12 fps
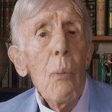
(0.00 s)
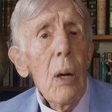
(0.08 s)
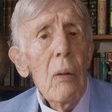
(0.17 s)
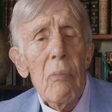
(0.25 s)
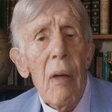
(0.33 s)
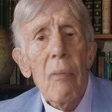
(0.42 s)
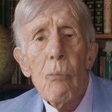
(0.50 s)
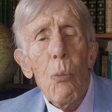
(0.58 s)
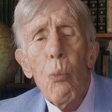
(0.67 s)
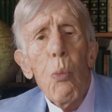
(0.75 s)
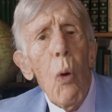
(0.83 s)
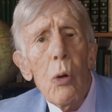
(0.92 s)
well,
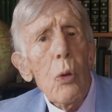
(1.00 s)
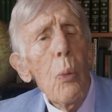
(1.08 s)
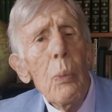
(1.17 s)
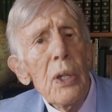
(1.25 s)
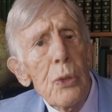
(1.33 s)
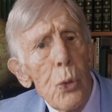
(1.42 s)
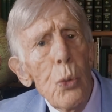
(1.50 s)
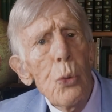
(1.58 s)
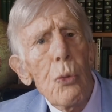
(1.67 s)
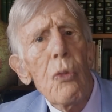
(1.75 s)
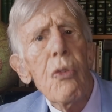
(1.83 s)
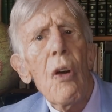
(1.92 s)
what can we
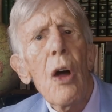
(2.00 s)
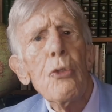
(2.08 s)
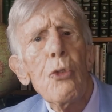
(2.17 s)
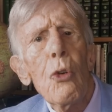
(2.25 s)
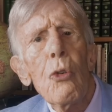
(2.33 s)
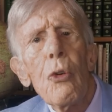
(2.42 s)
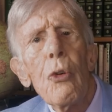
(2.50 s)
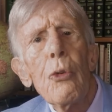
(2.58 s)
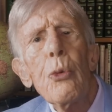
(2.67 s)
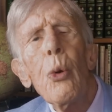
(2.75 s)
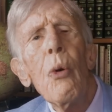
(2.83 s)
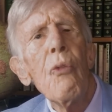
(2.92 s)
do for our
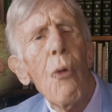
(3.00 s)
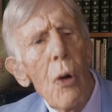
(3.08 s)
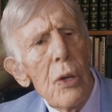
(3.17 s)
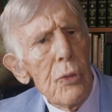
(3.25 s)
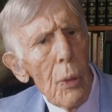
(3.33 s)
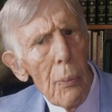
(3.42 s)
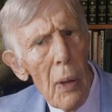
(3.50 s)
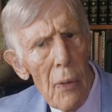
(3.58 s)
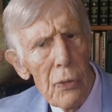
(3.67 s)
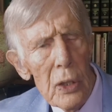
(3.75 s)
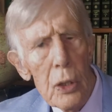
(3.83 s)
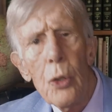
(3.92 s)
children to avoid them
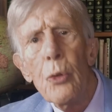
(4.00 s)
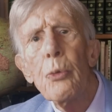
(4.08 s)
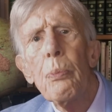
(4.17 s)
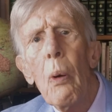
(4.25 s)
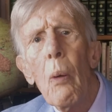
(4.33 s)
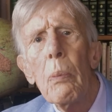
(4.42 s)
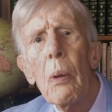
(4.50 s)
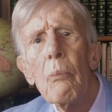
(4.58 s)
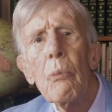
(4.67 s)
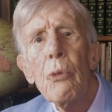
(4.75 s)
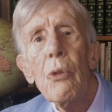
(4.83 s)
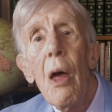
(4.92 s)
having these
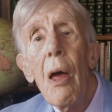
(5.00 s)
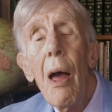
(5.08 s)
problems?